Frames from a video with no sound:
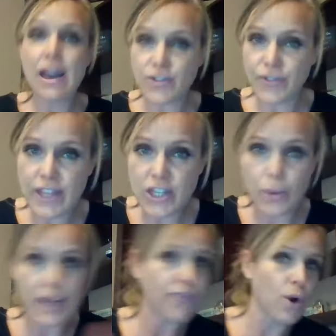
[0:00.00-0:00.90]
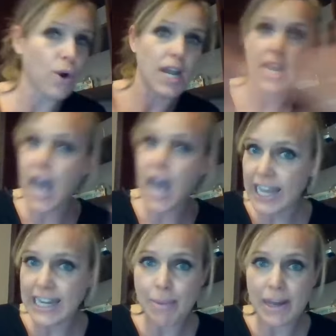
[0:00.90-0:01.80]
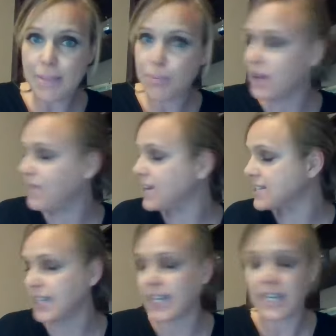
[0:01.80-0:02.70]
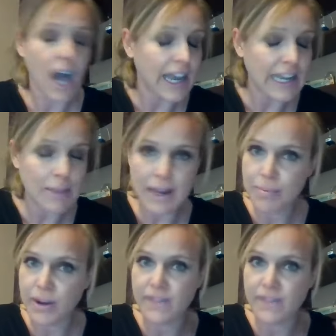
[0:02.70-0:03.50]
counts for the 24. Not anybody previously. Not anybody